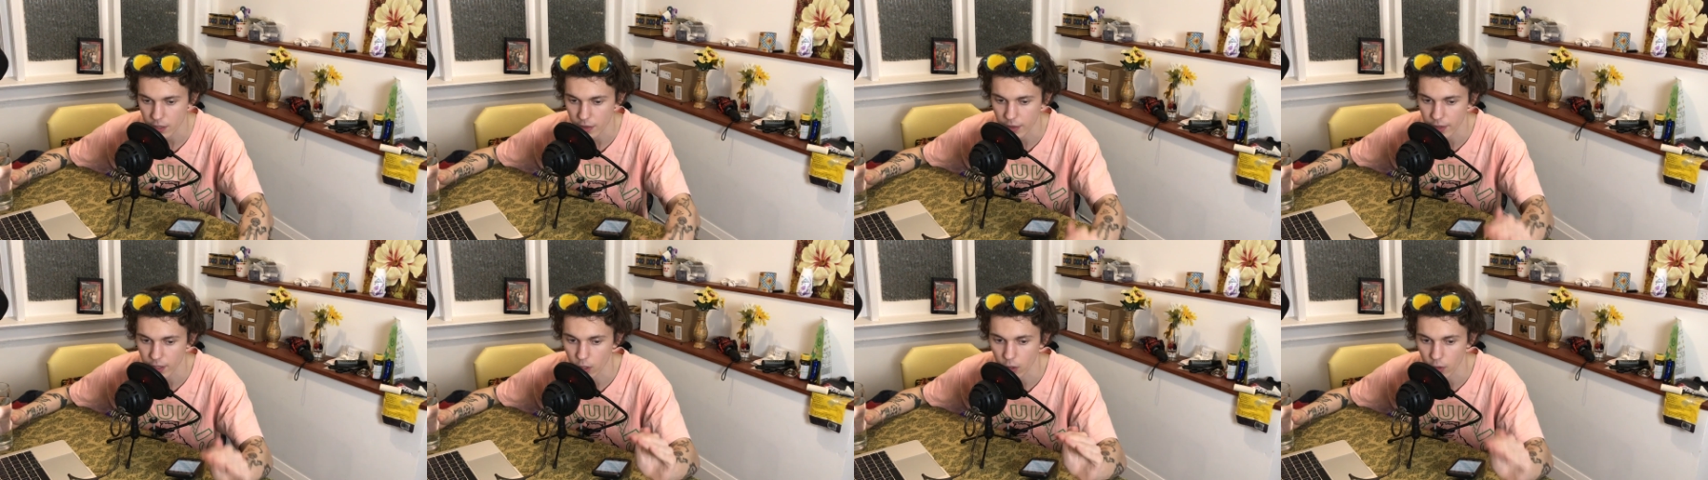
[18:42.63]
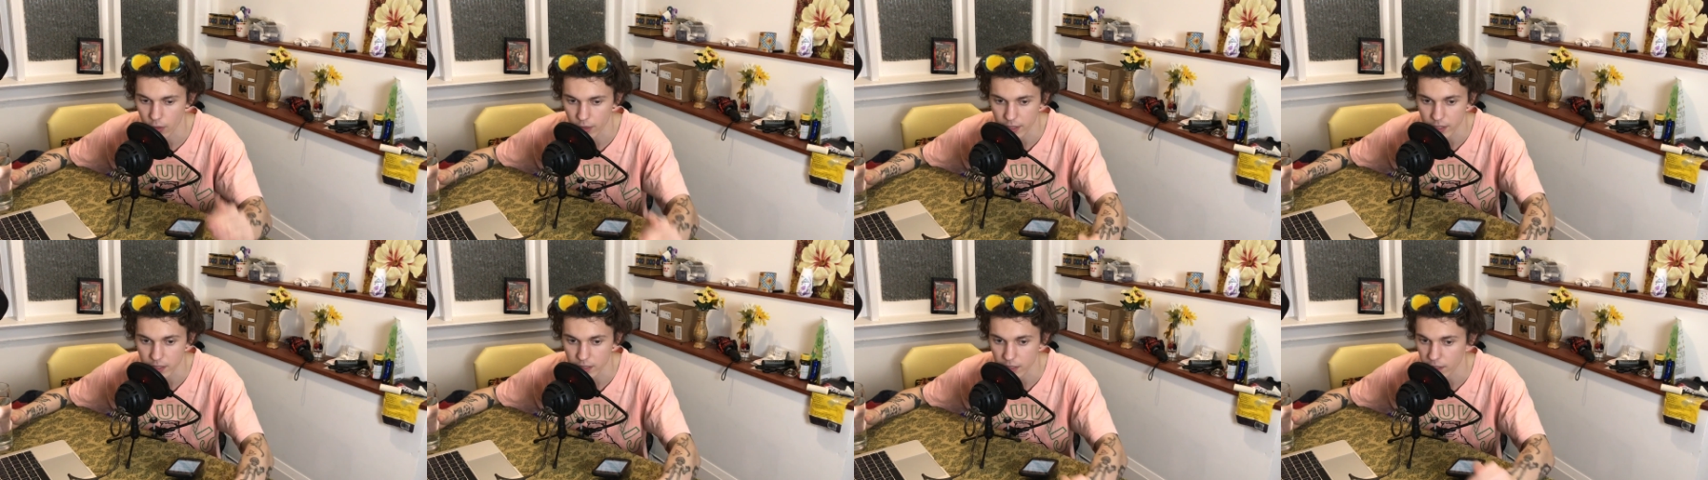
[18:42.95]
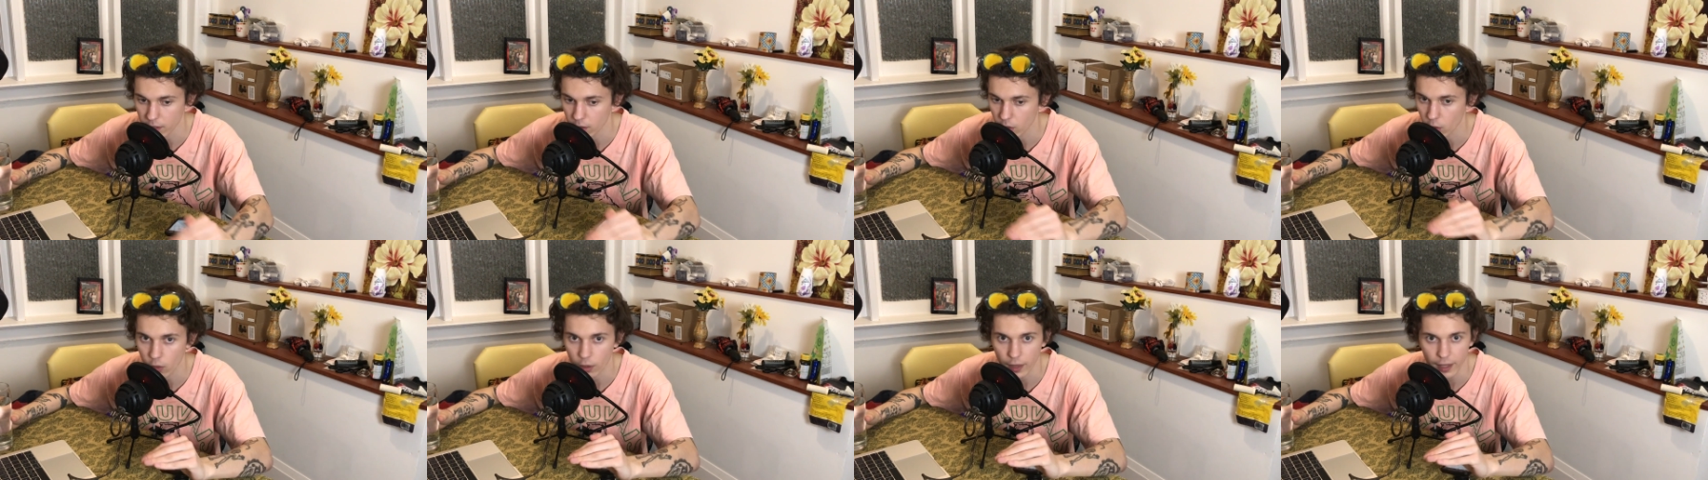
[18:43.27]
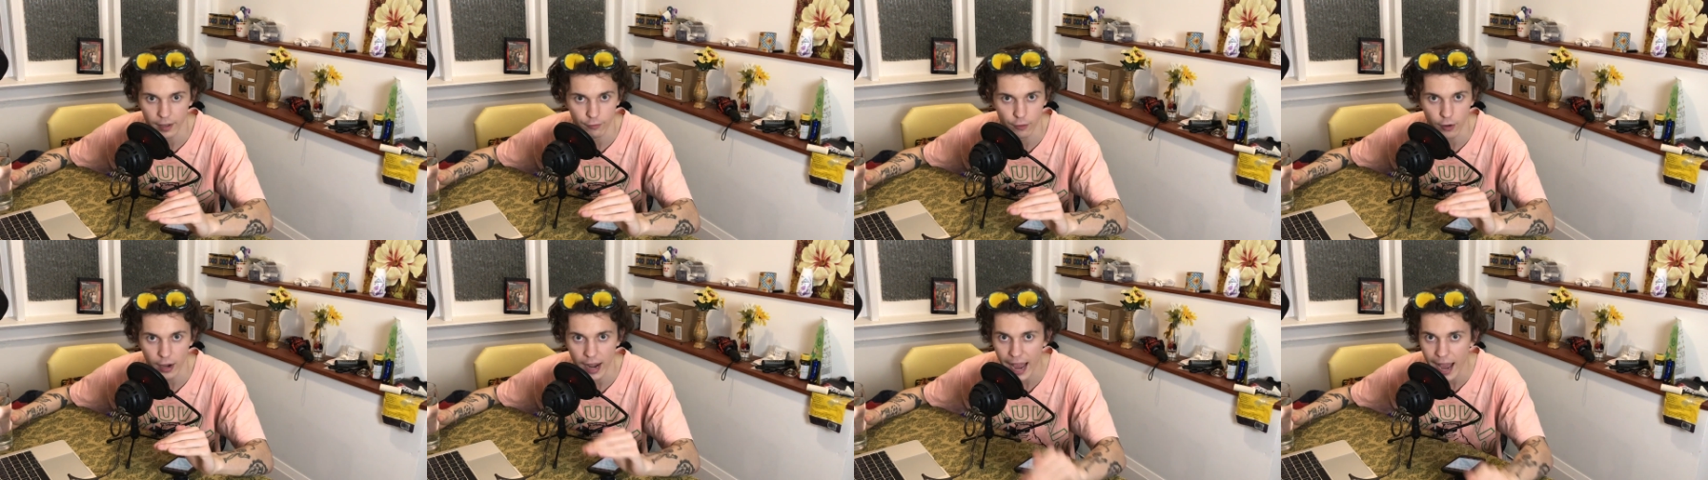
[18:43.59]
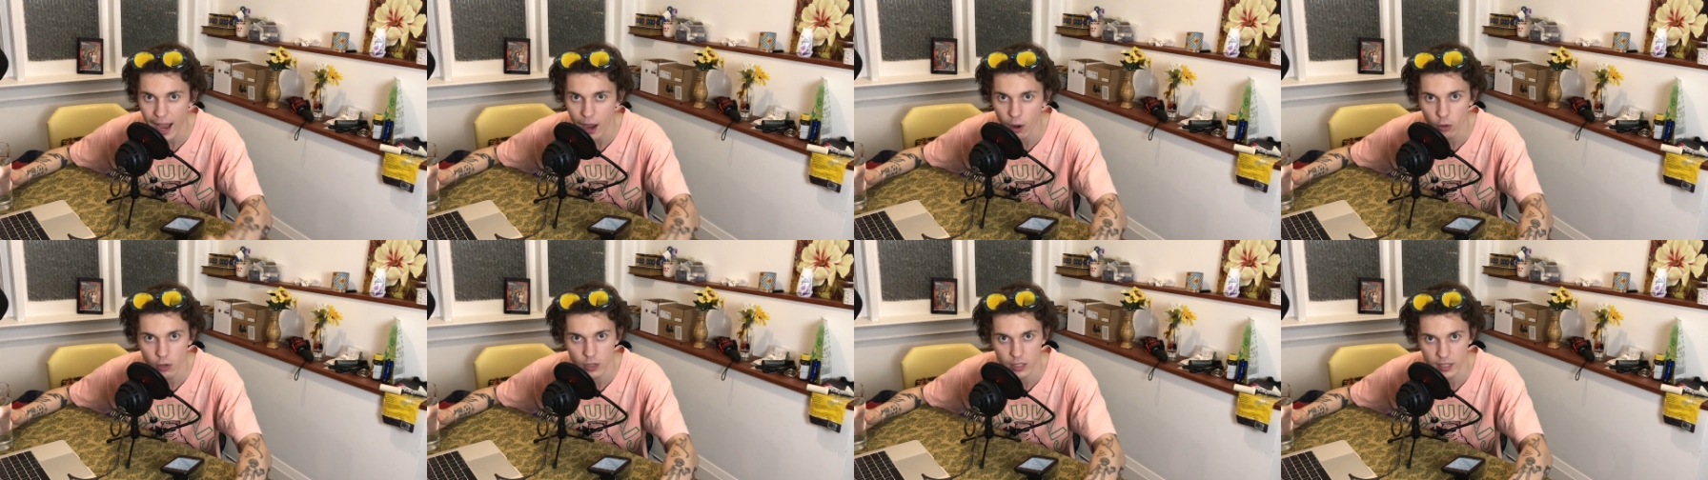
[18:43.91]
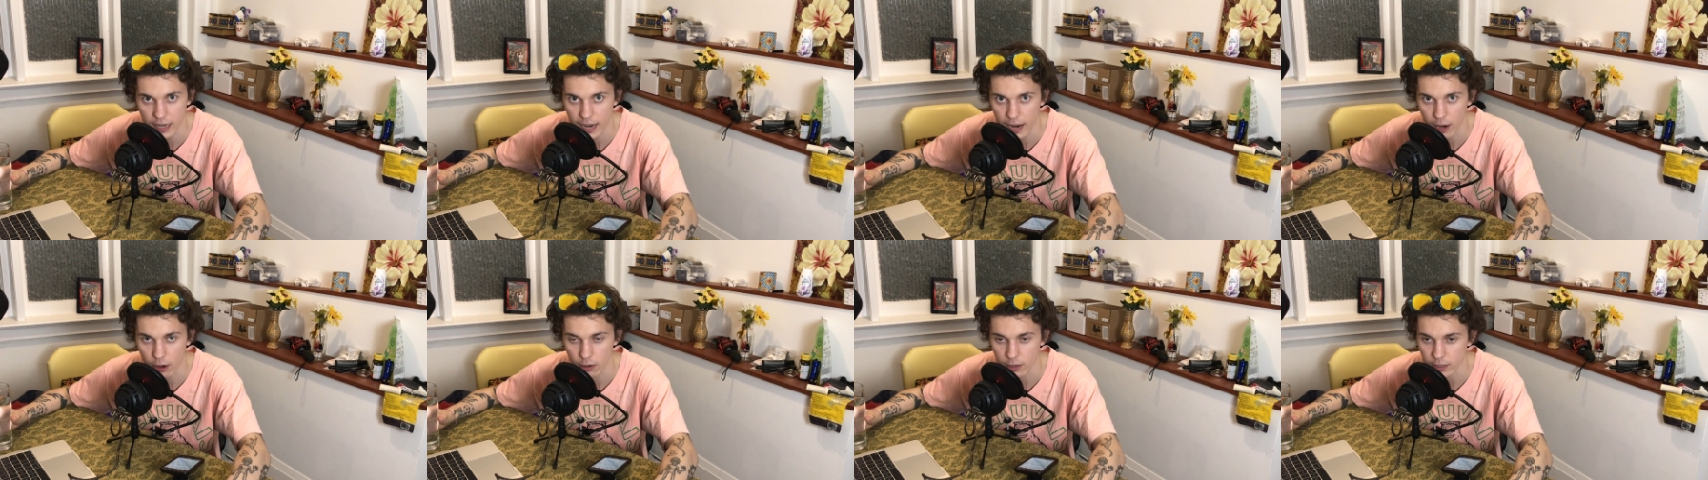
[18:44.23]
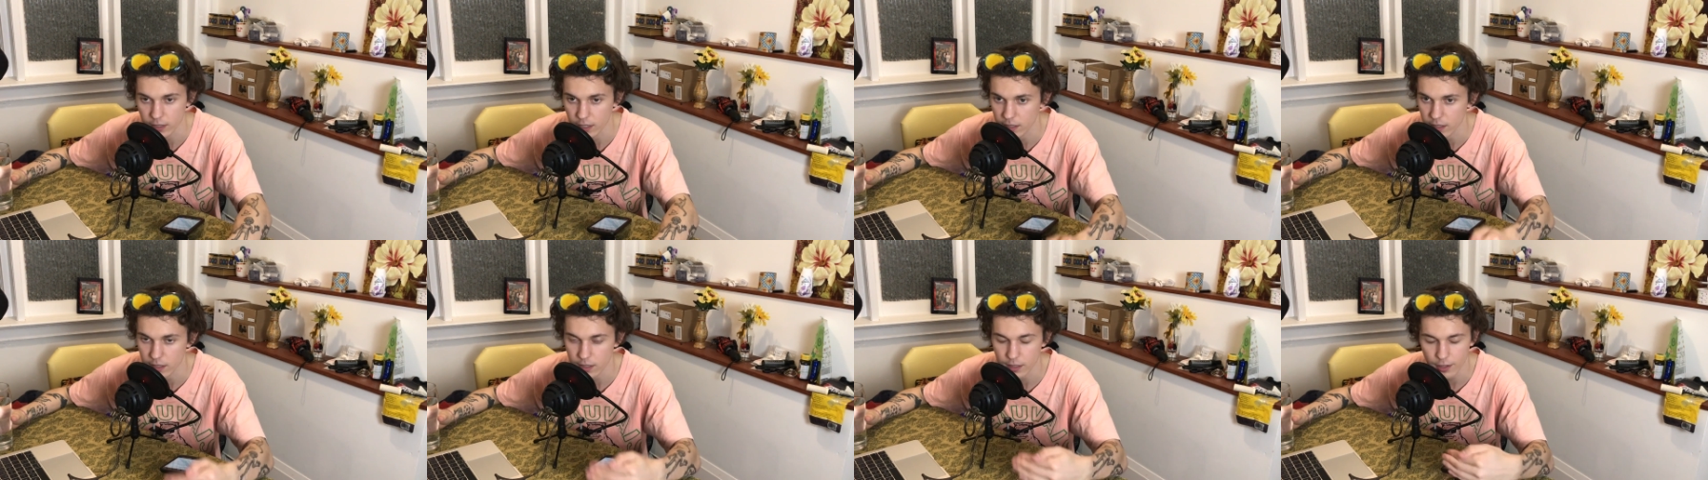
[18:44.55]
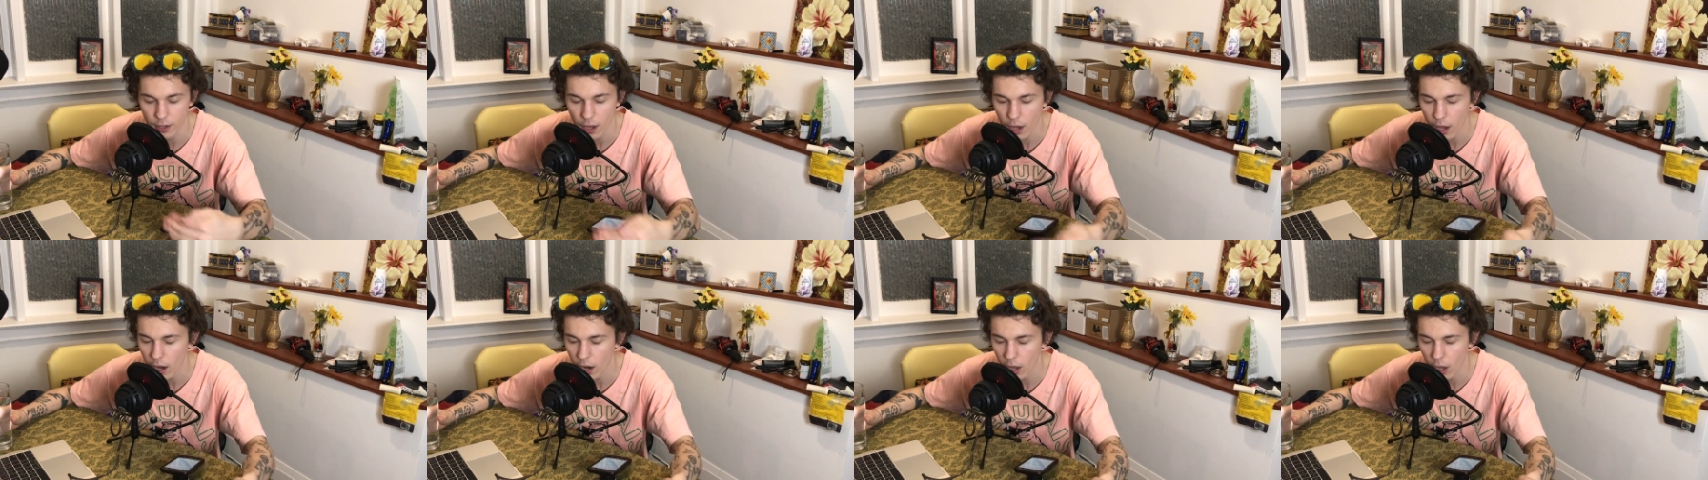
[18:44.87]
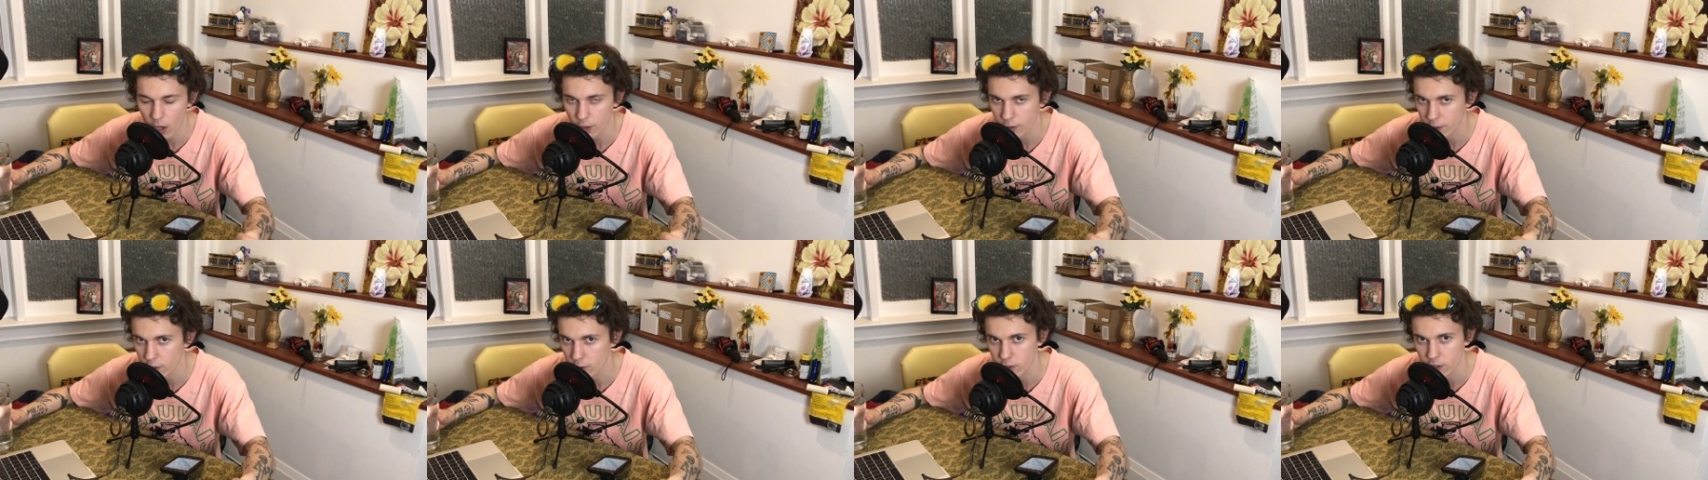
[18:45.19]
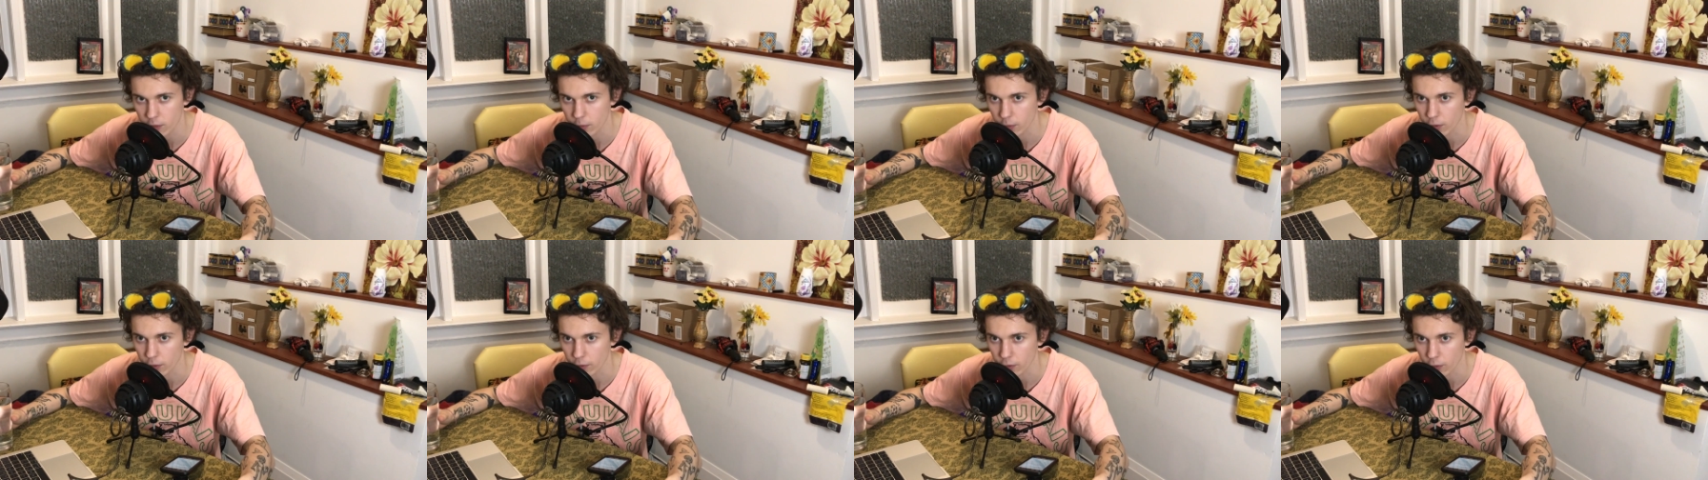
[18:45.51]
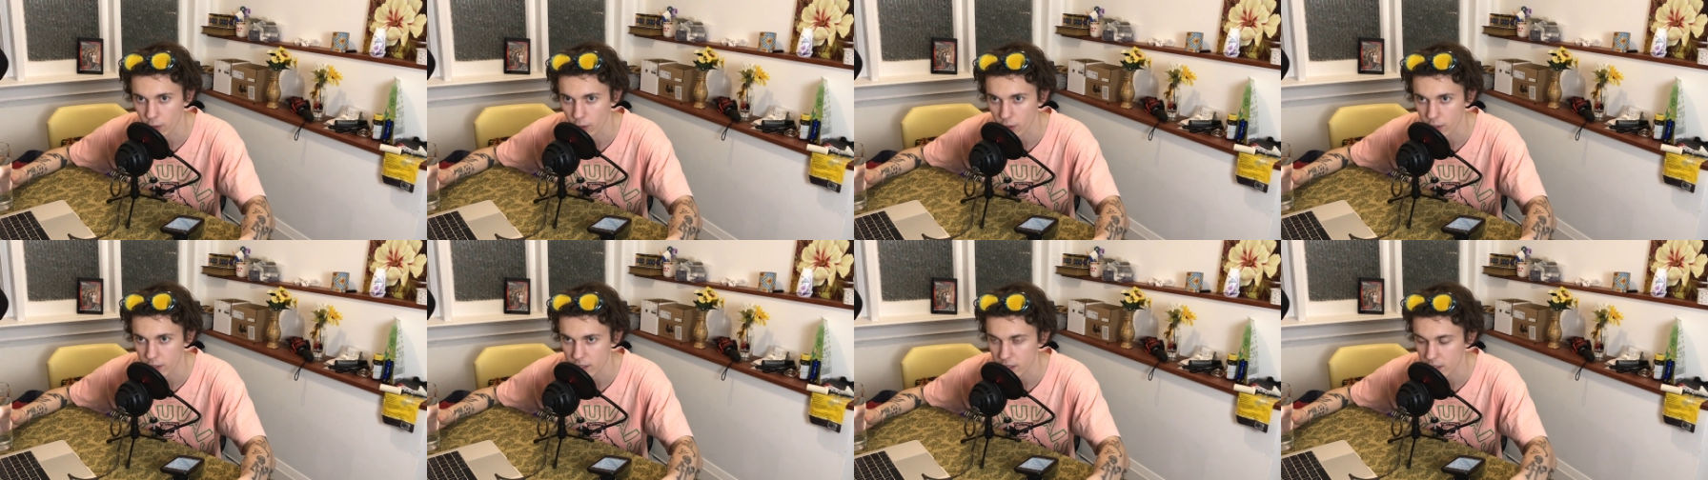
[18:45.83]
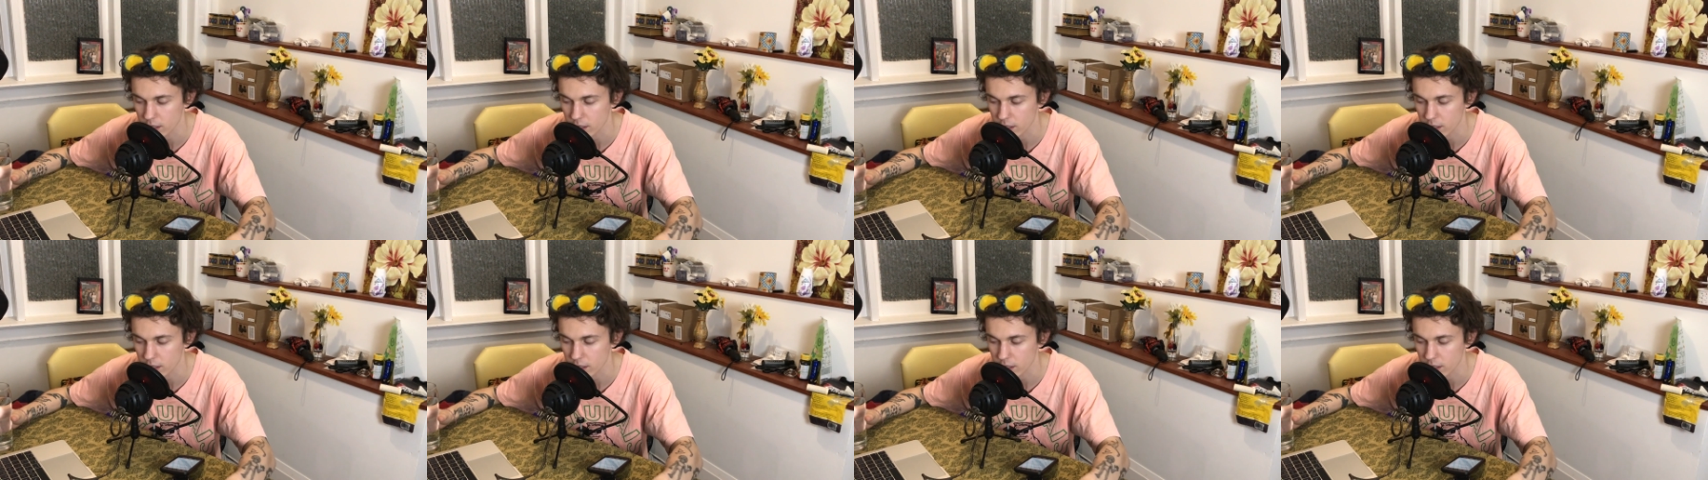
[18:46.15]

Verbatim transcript: And then they go this and they go like for hours and hours because it's not all usable, of course,